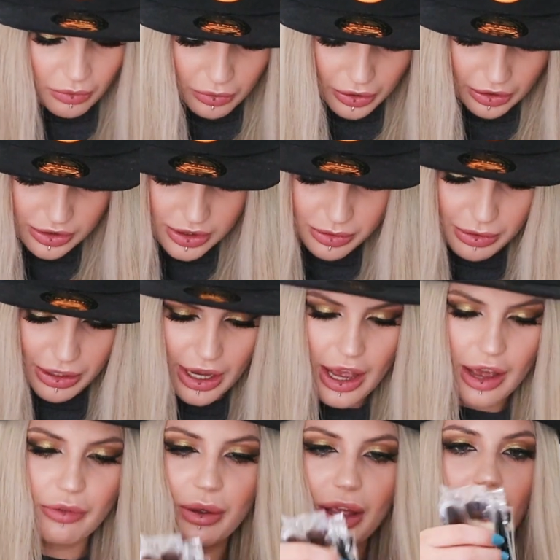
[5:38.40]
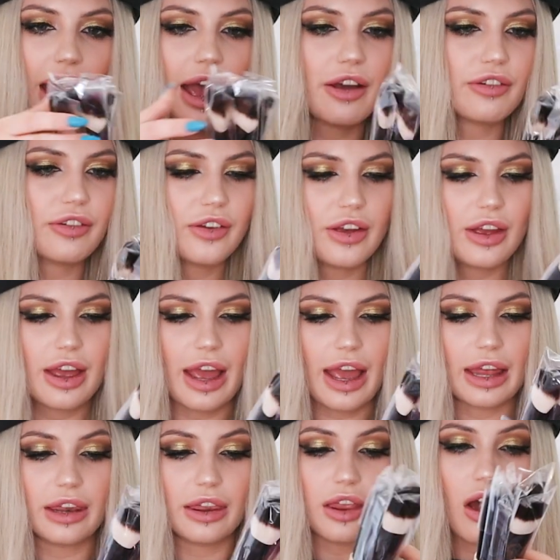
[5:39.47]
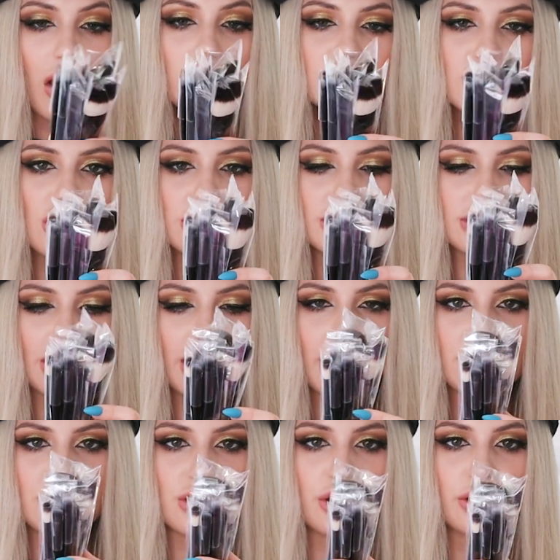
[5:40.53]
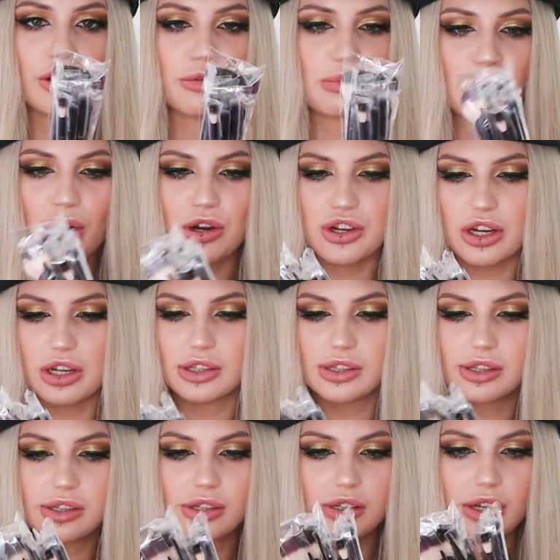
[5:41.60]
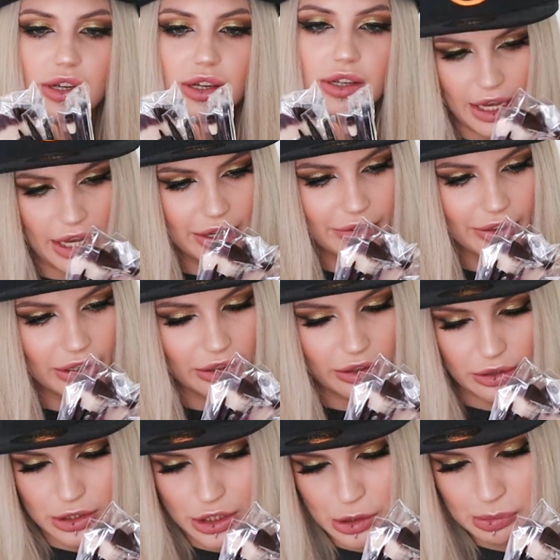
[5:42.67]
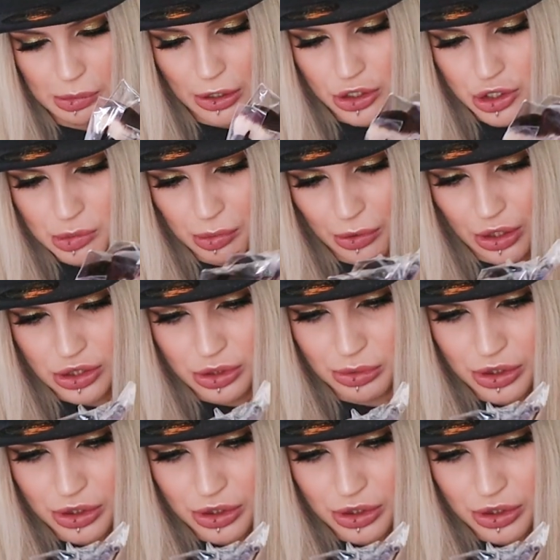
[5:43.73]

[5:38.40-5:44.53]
what else do we have? We have a large selection of brushes. Even a little sponge brush,